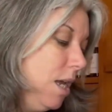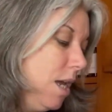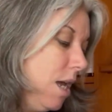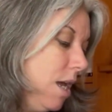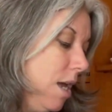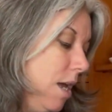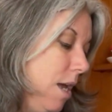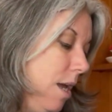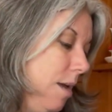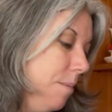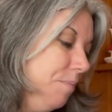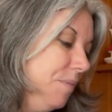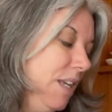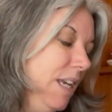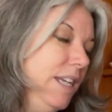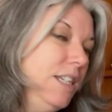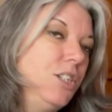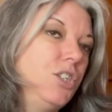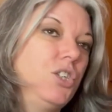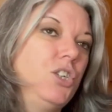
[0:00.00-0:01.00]

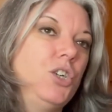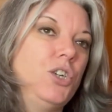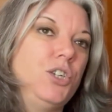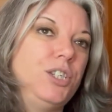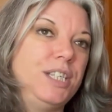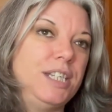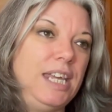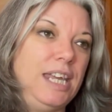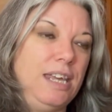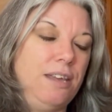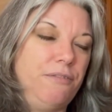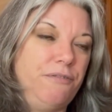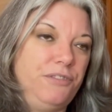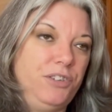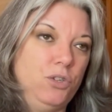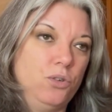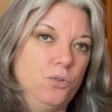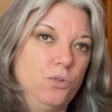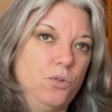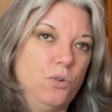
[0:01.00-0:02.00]
It's good if
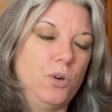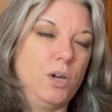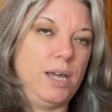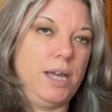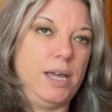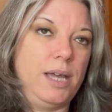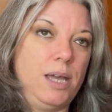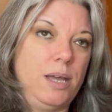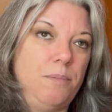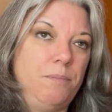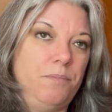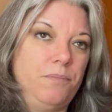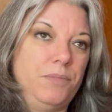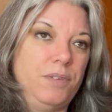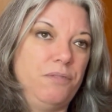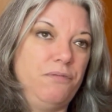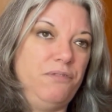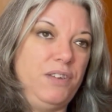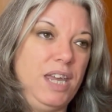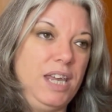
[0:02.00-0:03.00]
you're
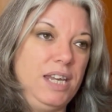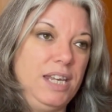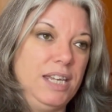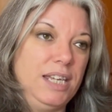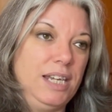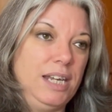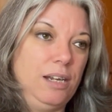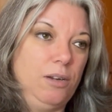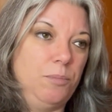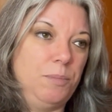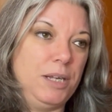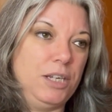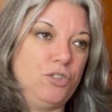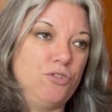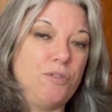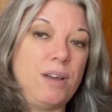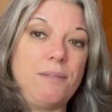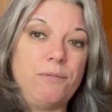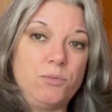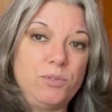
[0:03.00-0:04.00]
feeling a little bit
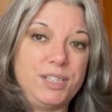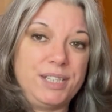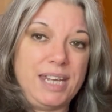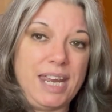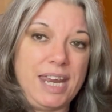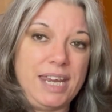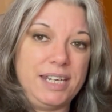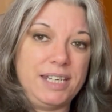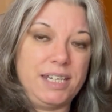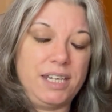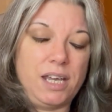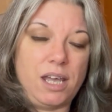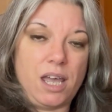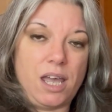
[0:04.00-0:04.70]
travel sick.